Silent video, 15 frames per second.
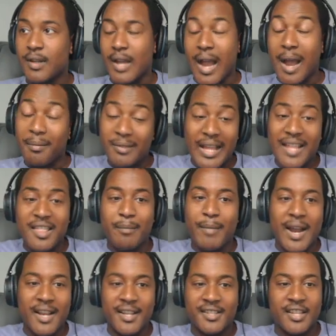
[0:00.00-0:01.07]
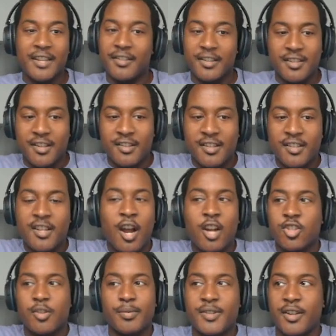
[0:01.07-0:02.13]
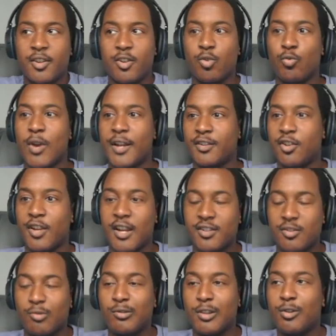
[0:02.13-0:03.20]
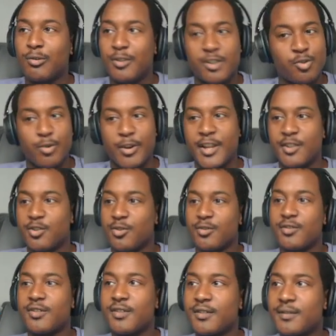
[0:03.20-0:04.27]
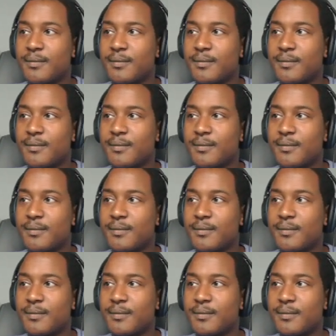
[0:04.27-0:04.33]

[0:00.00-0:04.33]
I'm glad that Maya said this because it's 100% correct. You guys are literally strangers.